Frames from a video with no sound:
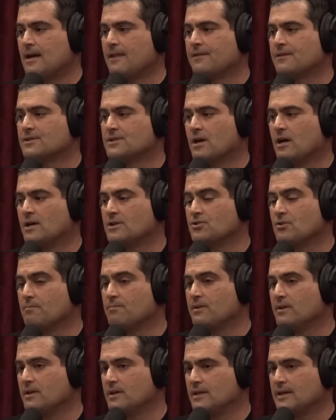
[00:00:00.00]
There's 100
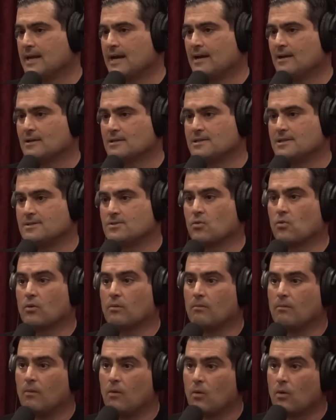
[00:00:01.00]
billion galaxies
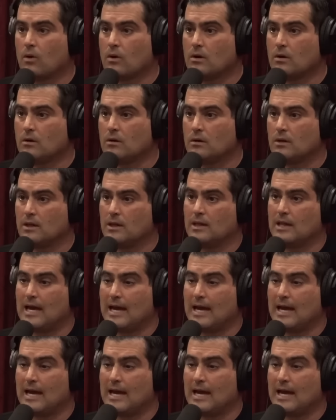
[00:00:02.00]
or more mm-hmm.